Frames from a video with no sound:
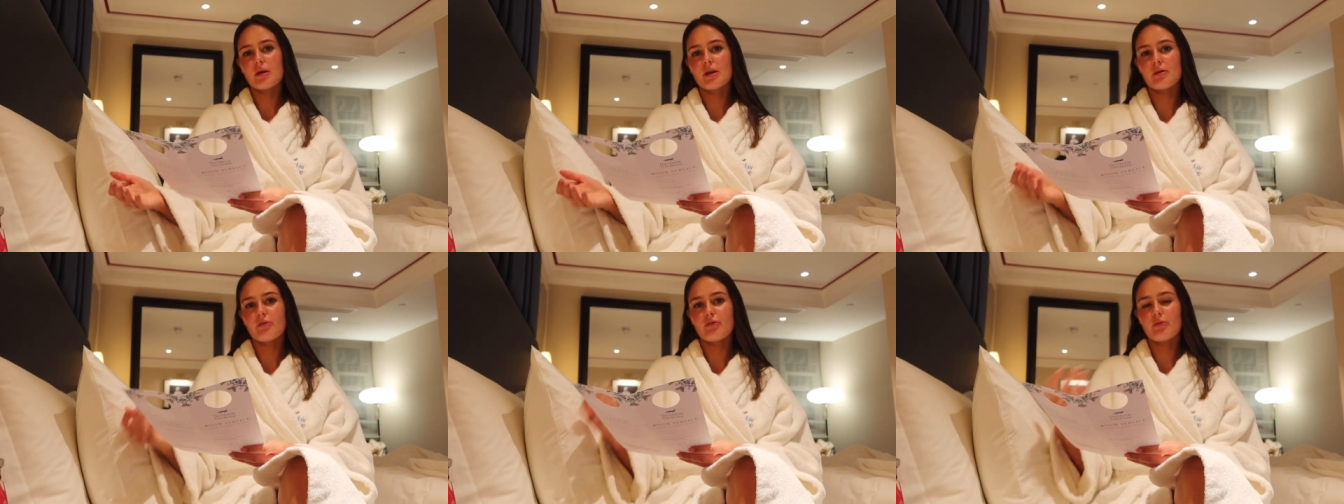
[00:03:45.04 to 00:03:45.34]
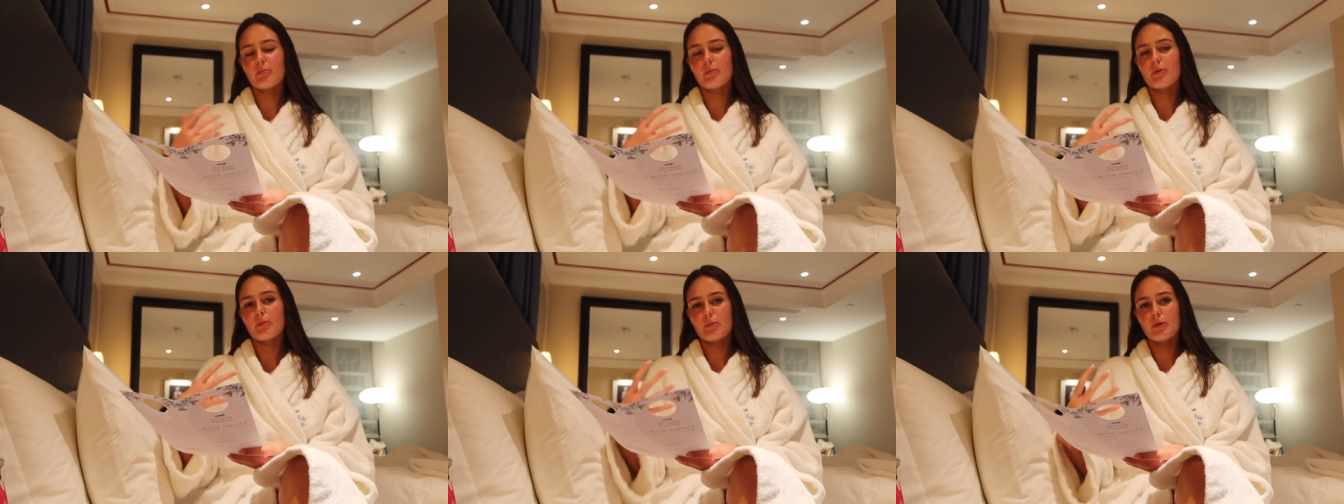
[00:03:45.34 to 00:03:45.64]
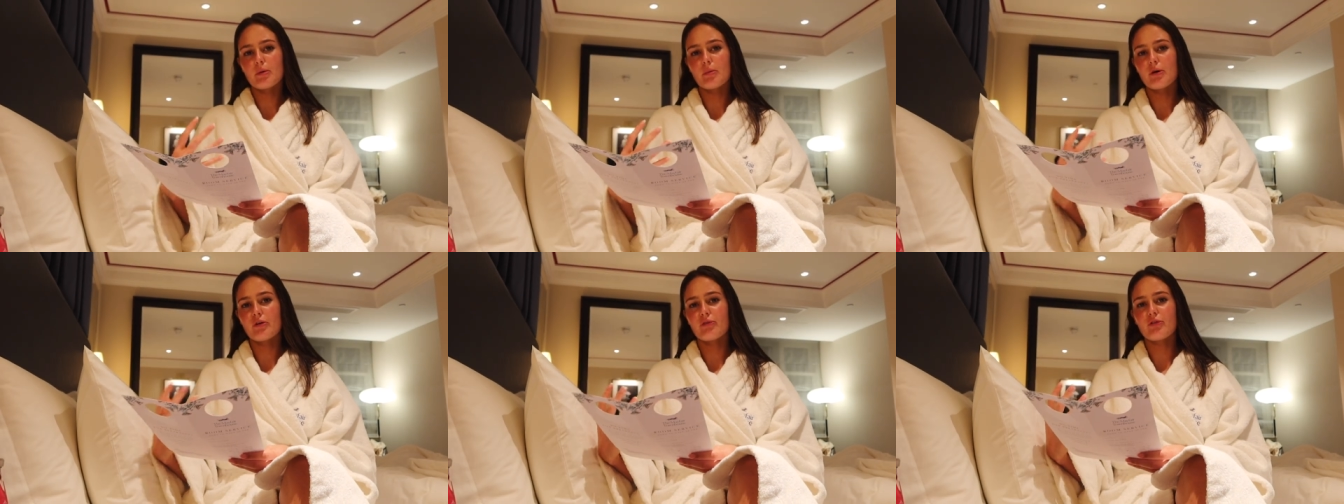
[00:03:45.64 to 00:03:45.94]
in the, in
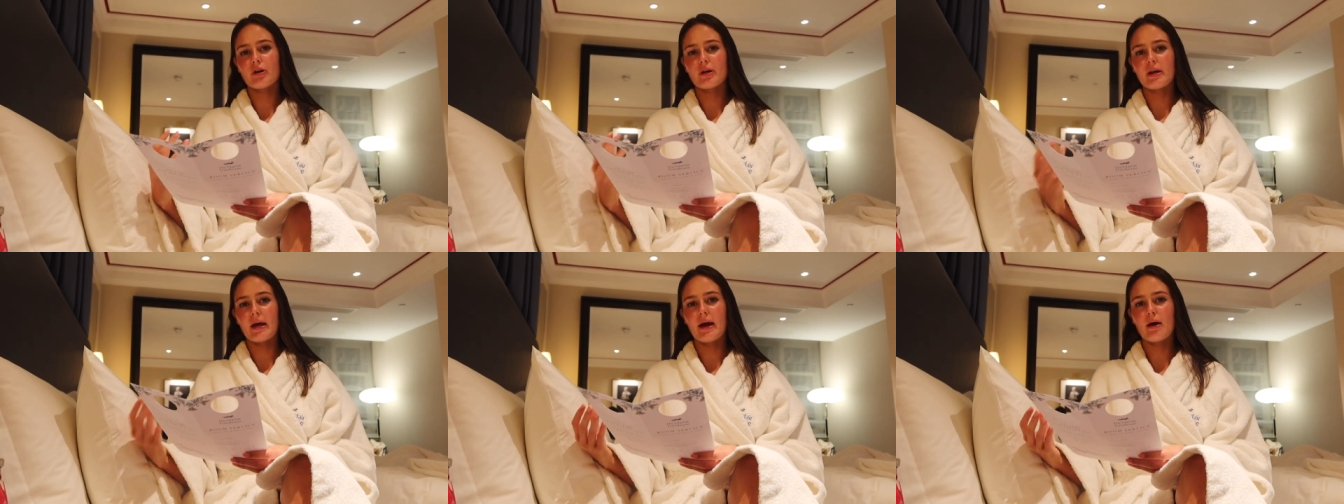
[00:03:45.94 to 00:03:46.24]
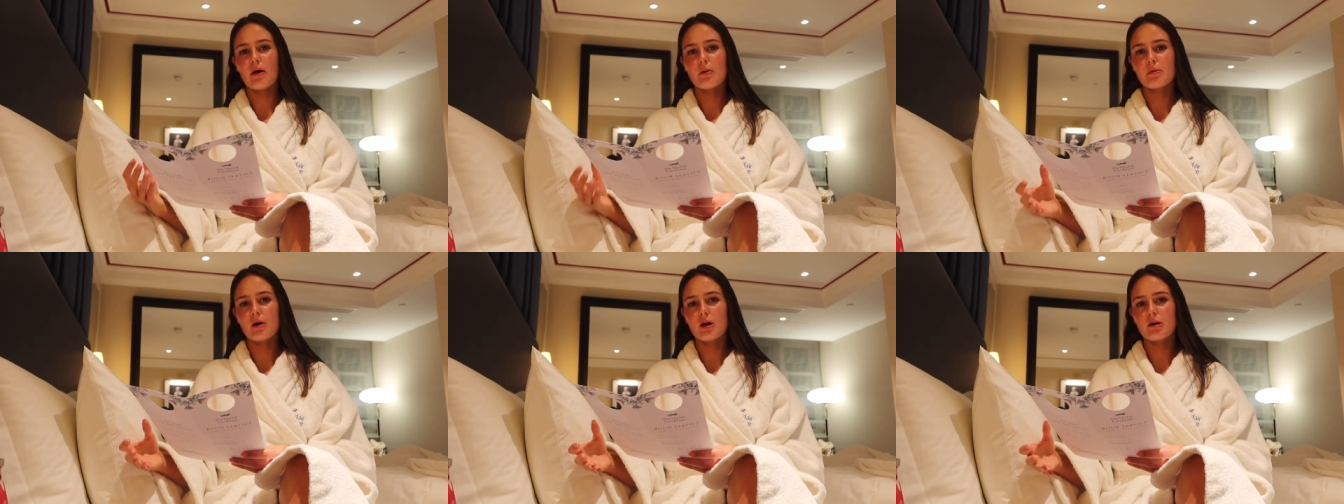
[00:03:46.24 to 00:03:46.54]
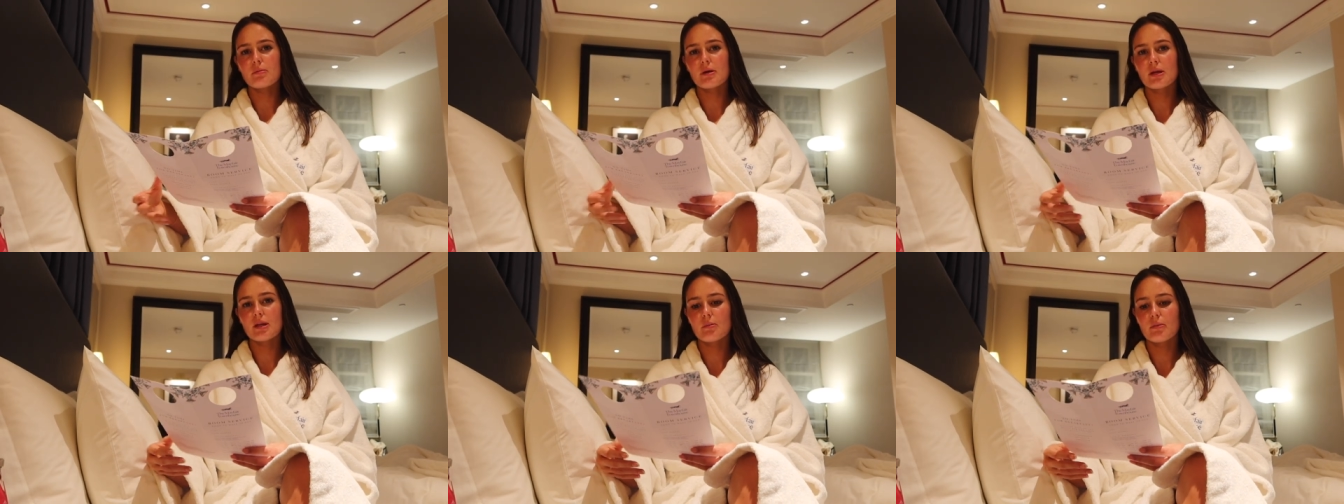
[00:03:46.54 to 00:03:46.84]
the mood for now, I'm not
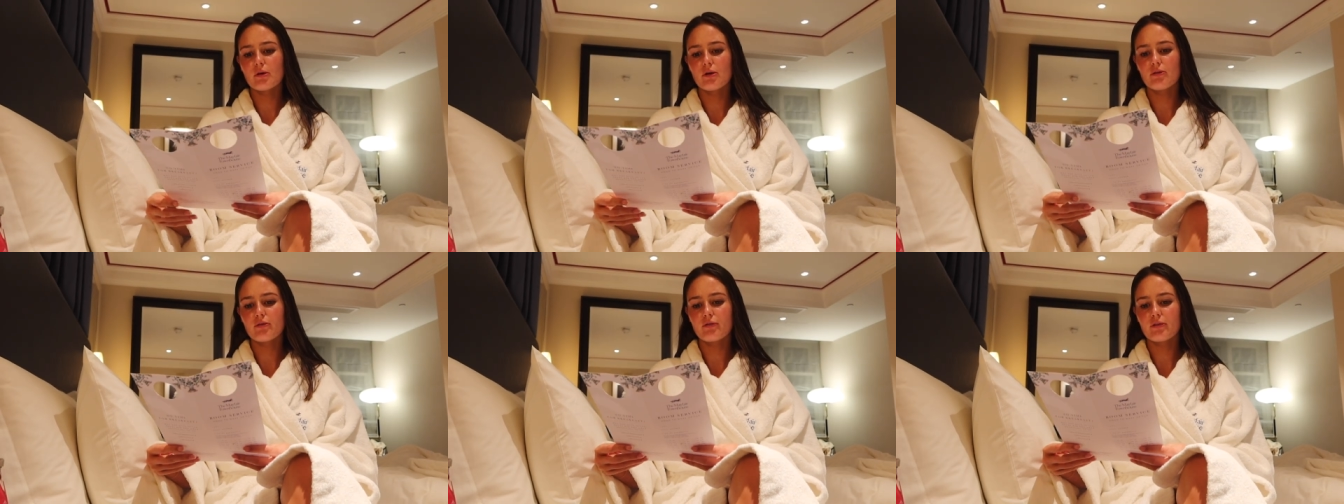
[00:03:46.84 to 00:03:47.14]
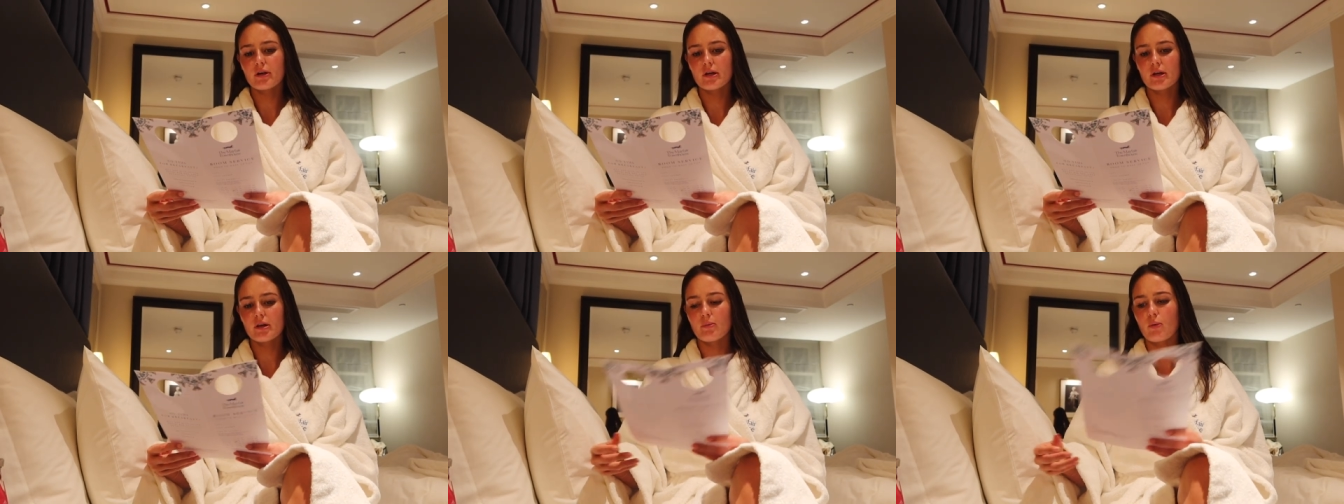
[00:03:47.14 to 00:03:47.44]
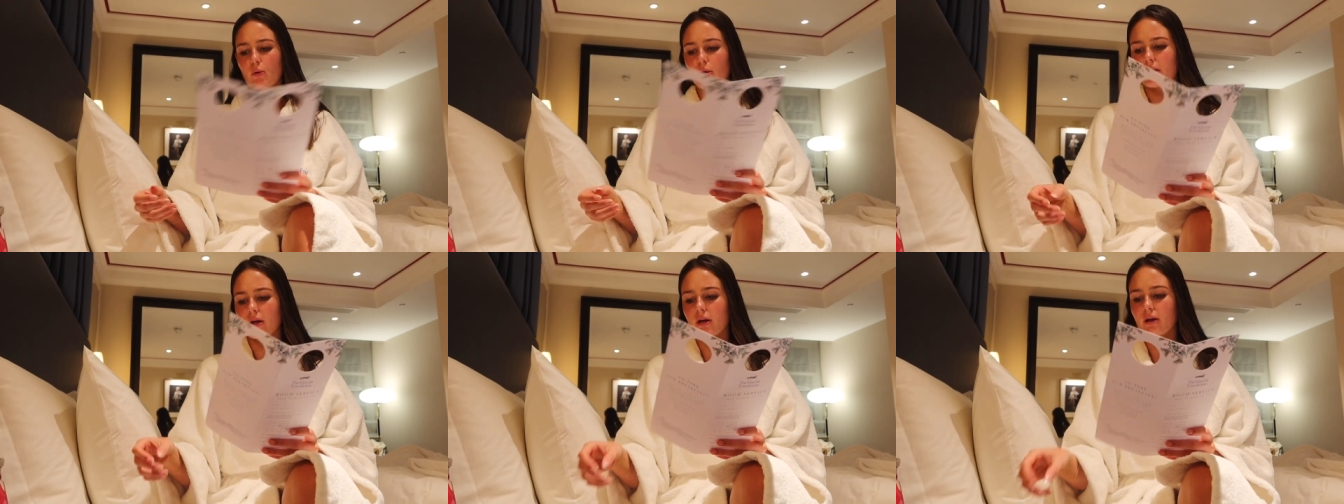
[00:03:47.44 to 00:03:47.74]
gonna be in the mood for in the
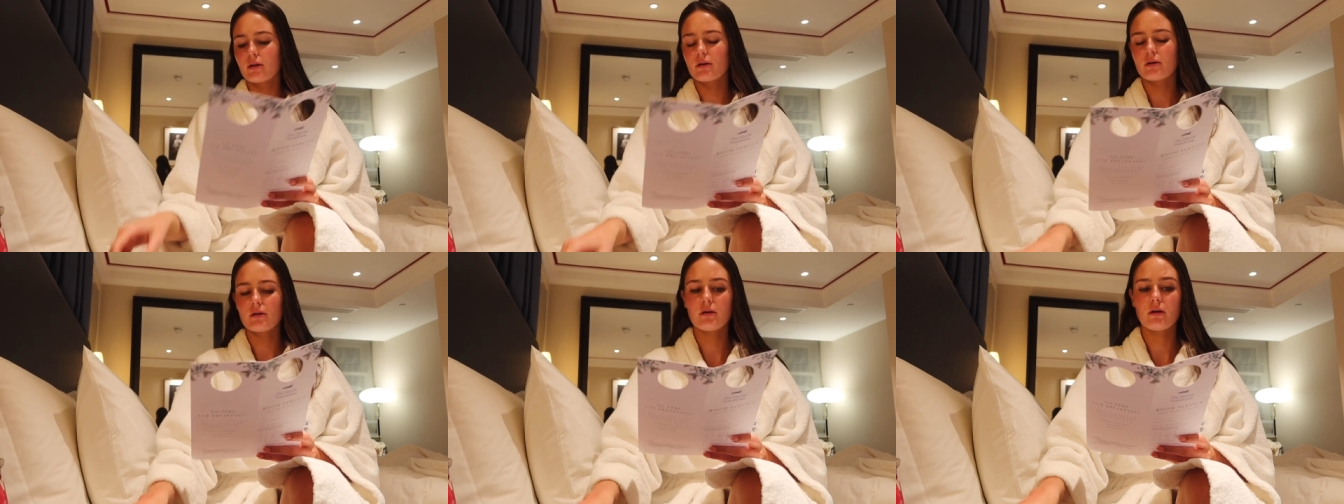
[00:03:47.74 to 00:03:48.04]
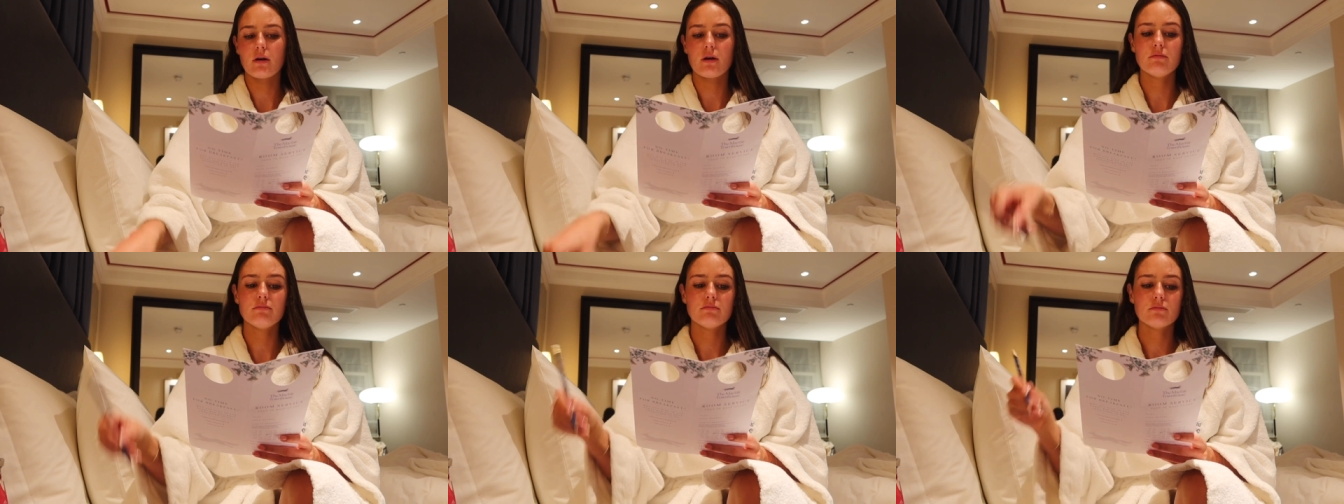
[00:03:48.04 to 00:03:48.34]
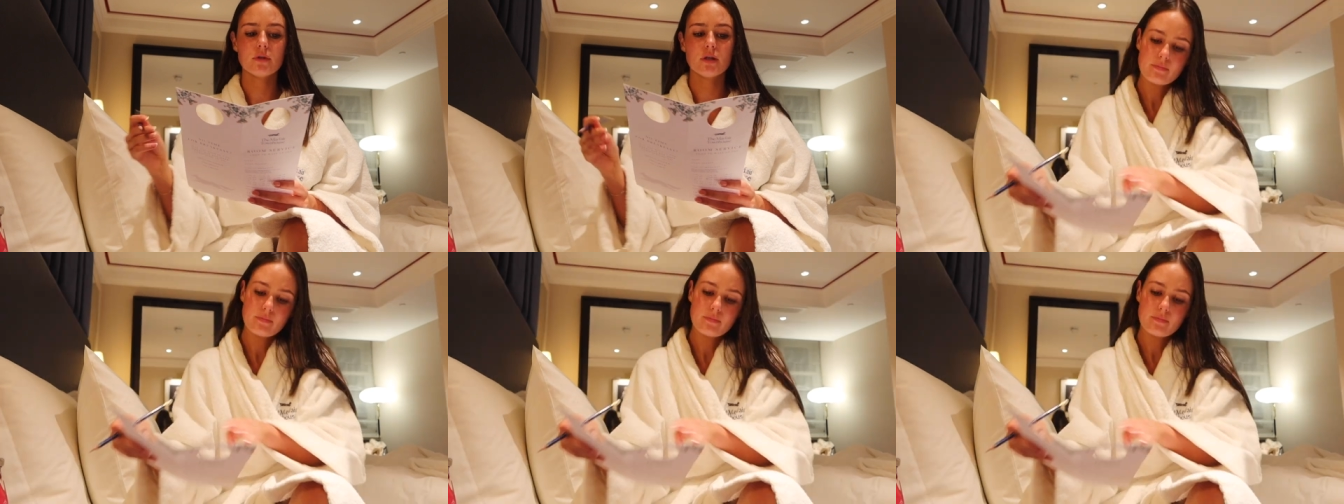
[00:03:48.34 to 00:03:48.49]
morning, you know?